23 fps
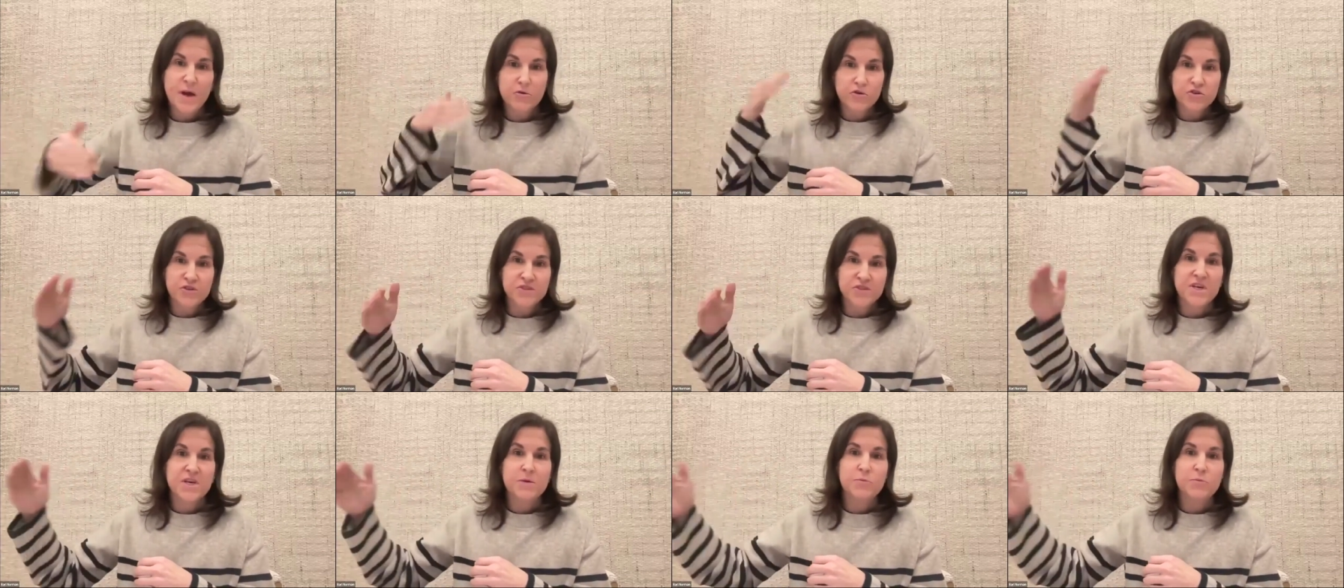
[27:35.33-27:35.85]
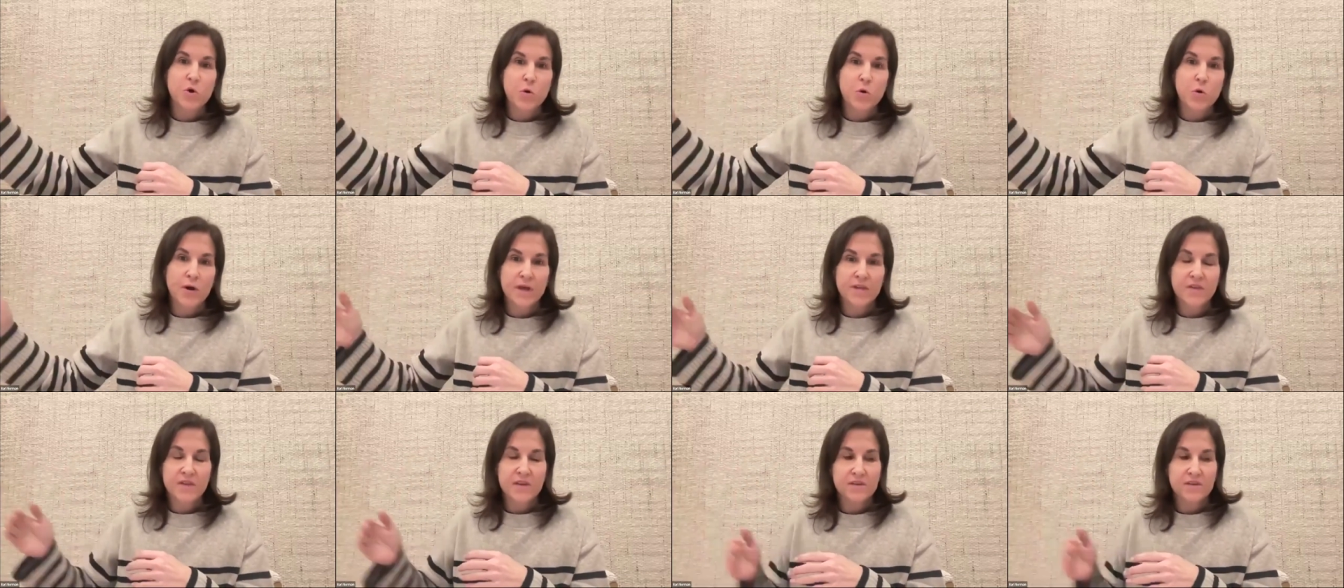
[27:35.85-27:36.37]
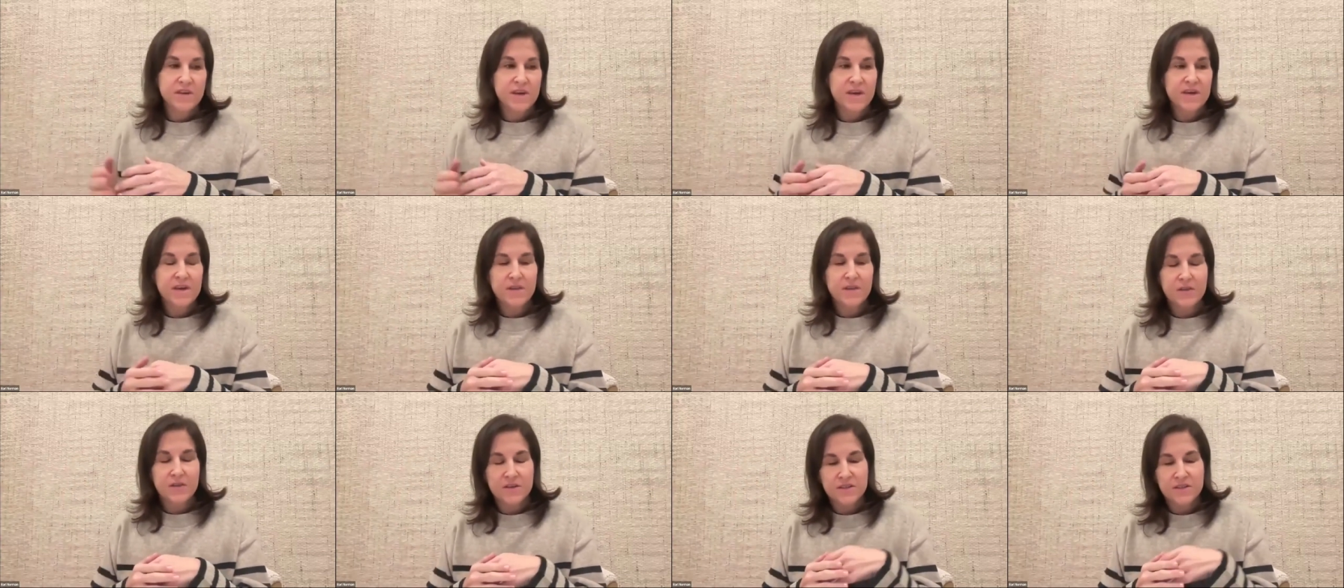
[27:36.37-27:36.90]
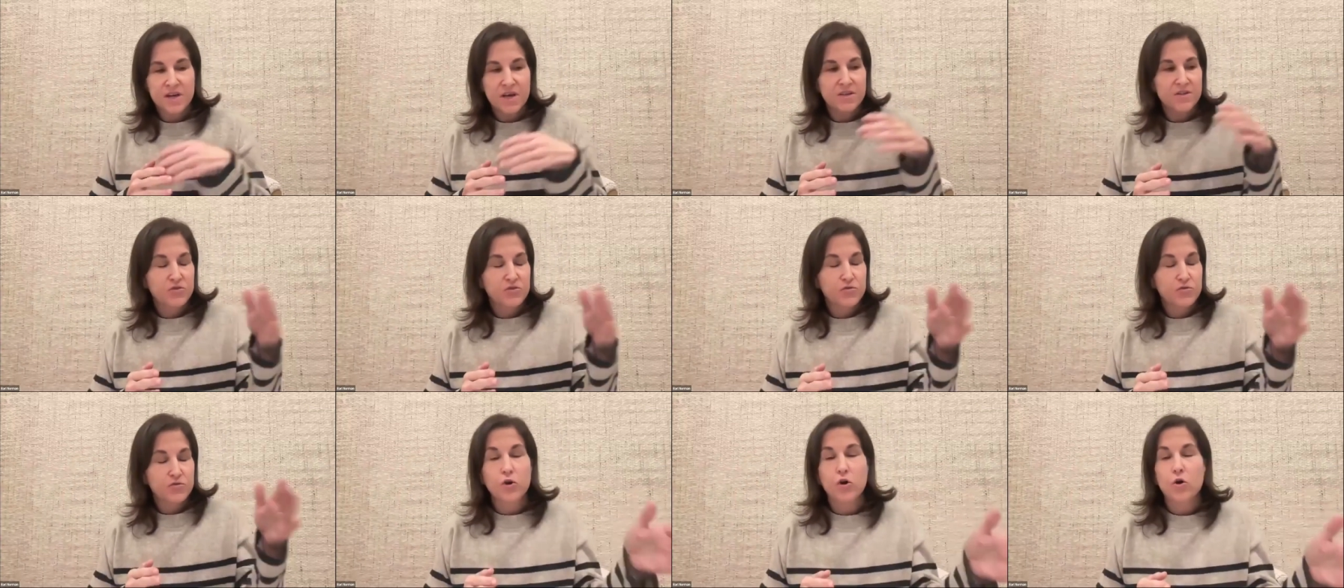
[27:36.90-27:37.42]
Just keep going and taking the test,
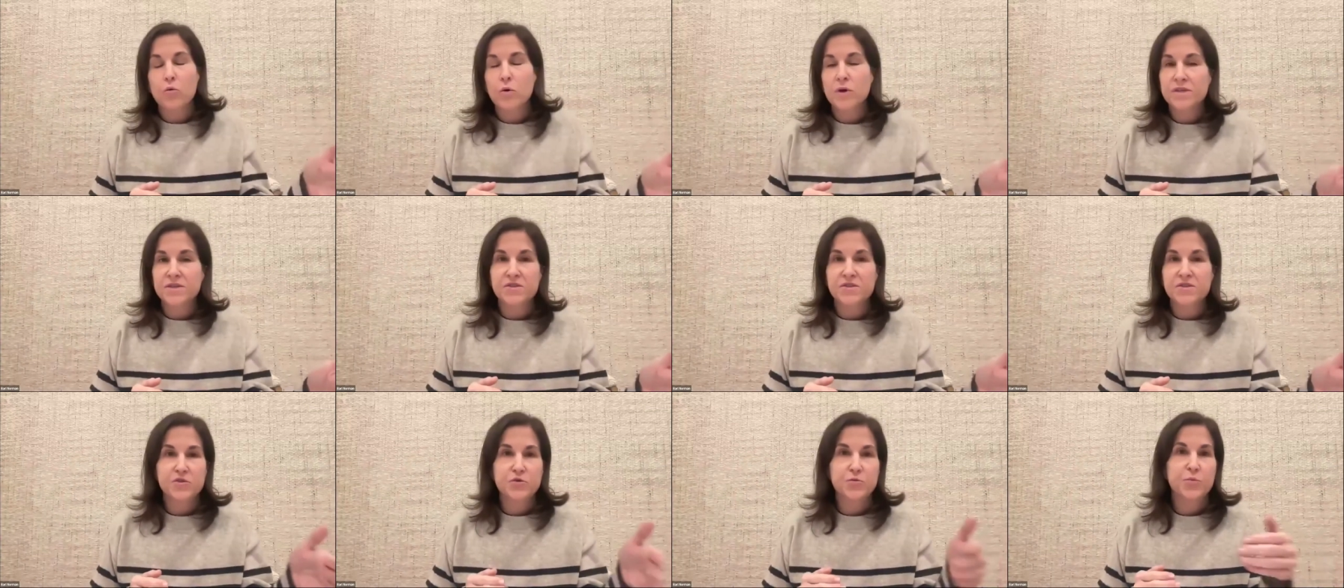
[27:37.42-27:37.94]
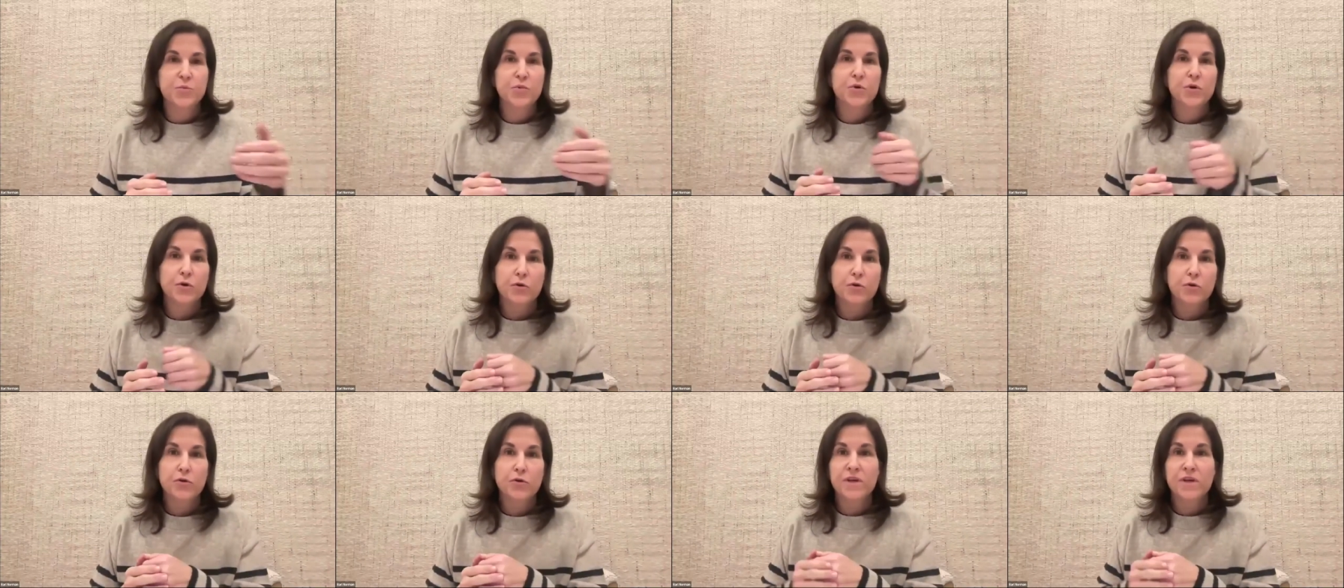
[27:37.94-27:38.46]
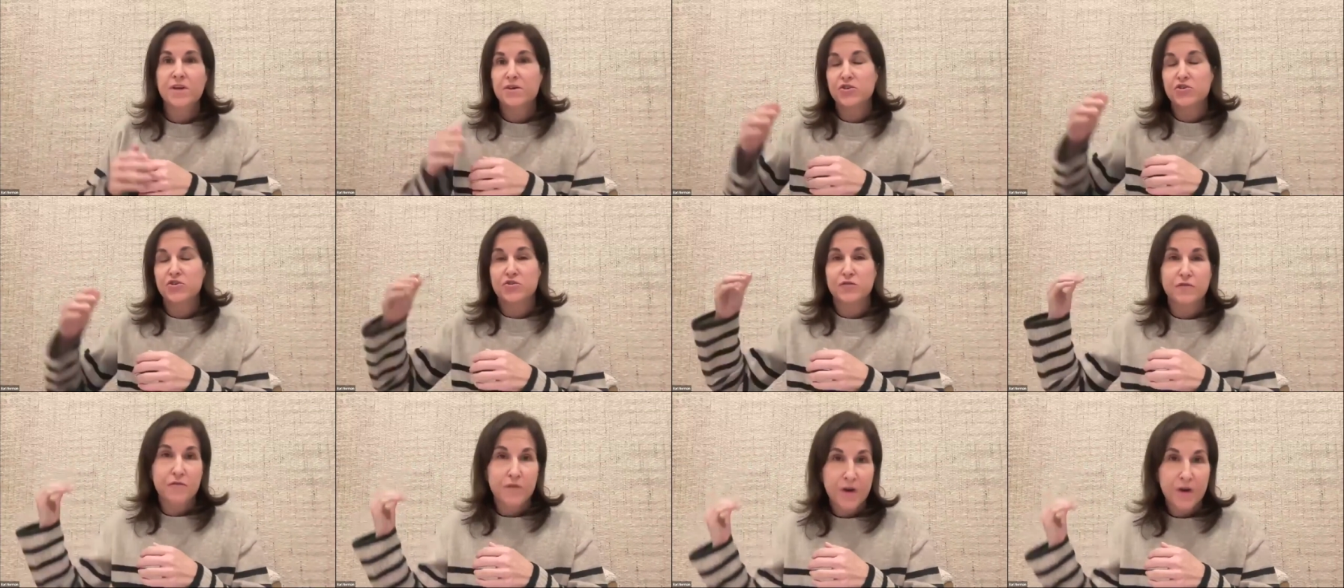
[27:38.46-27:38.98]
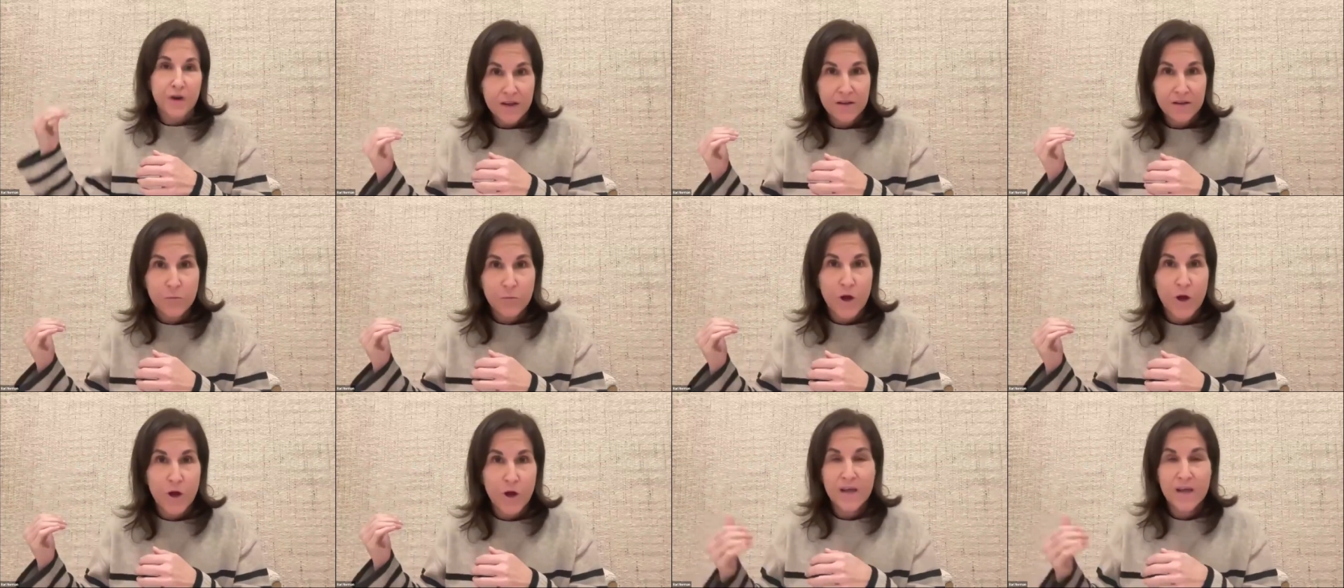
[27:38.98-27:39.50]
or go in super early because your friend
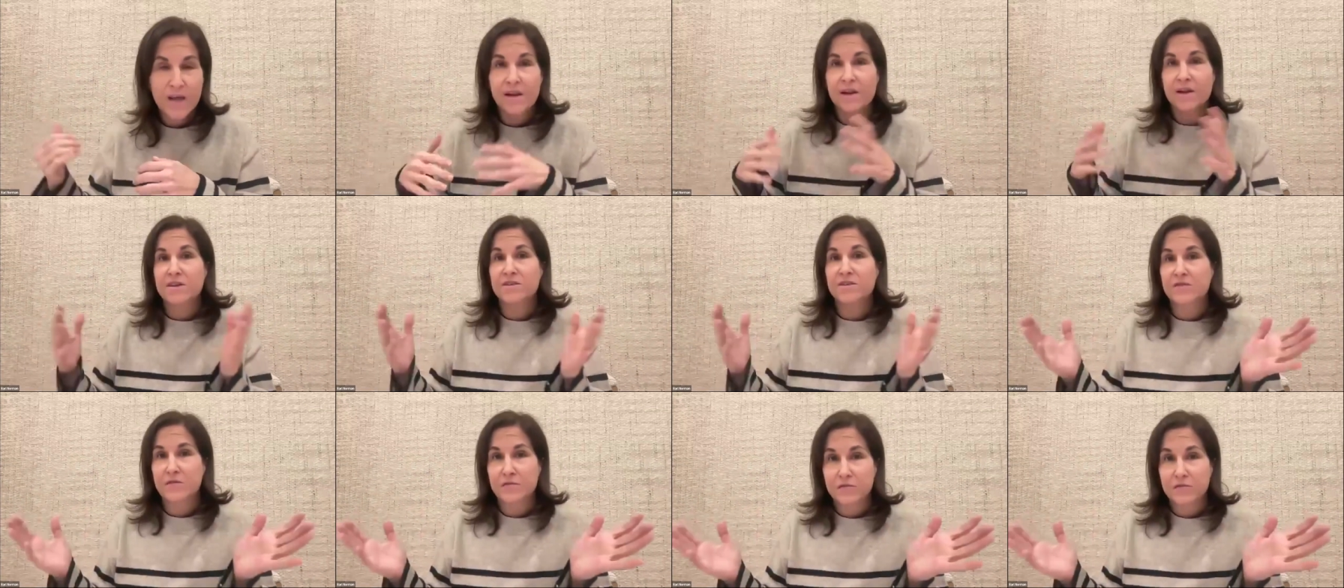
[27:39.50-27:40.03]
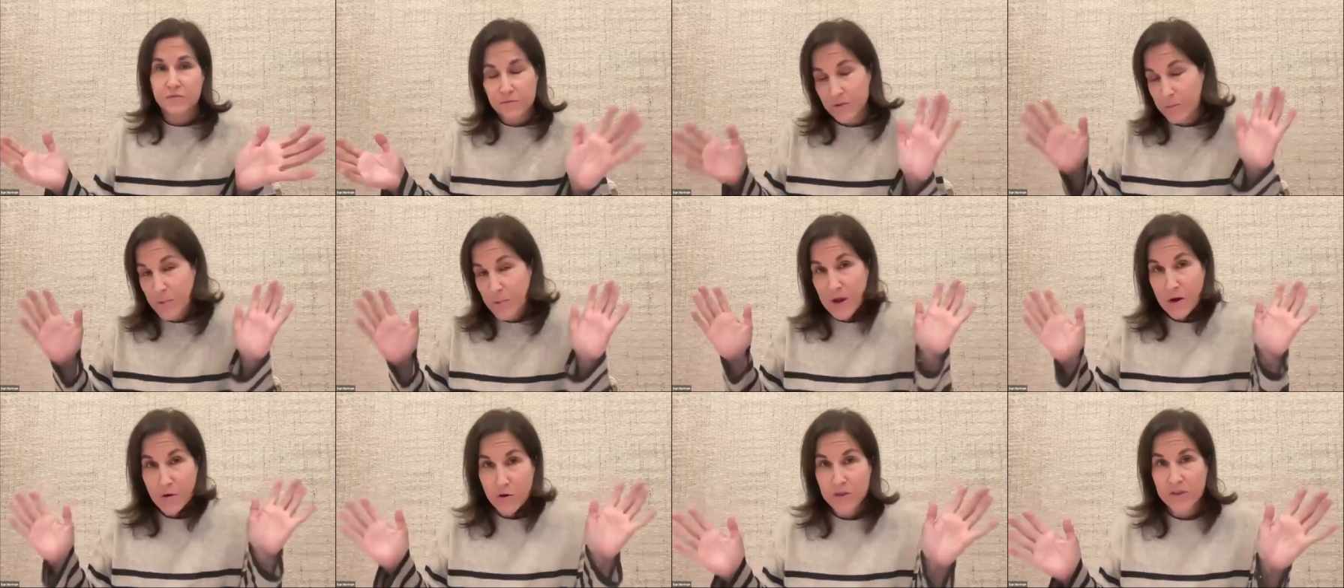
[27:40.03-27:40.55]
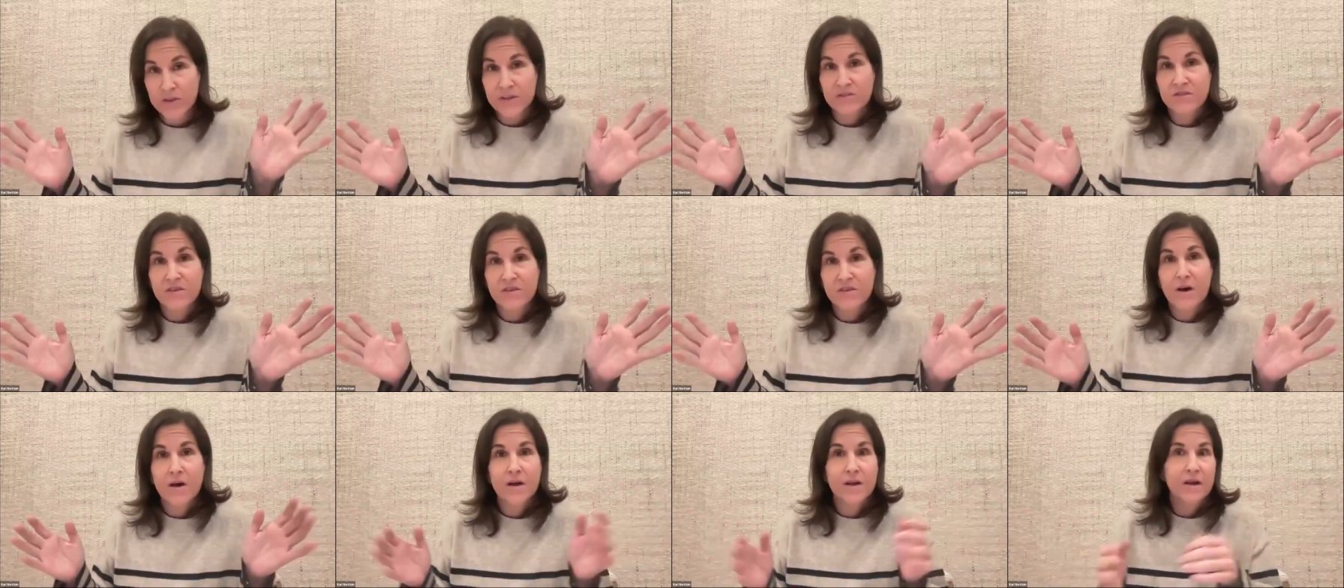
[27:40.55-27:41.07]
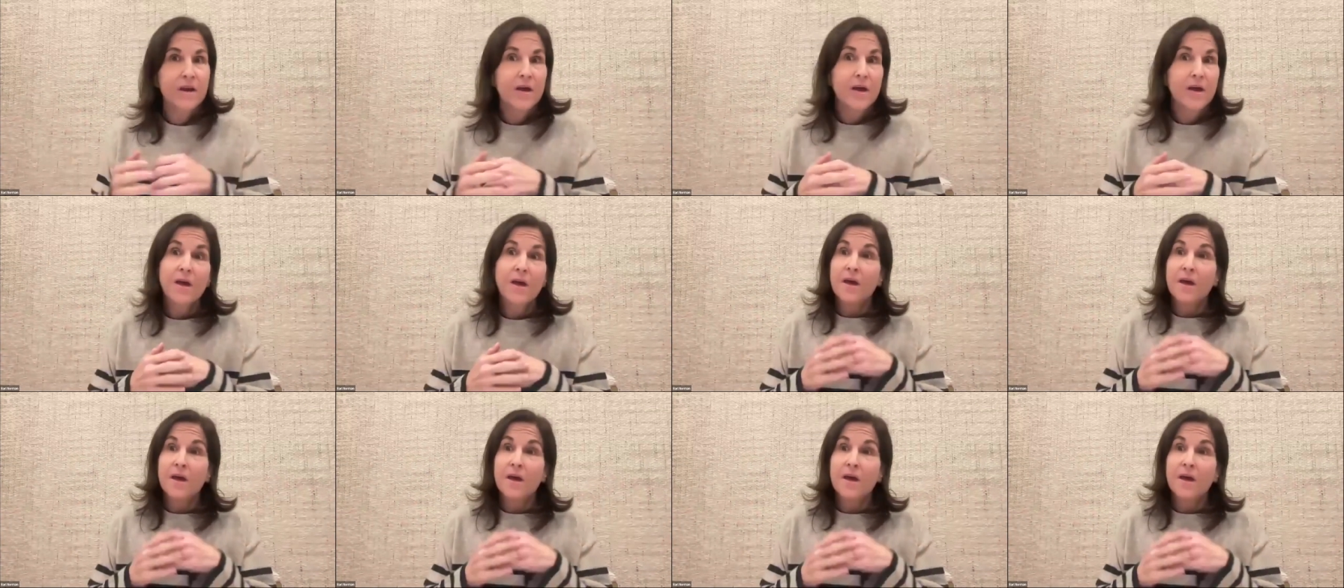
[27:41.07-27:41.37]
went in and is apparently done.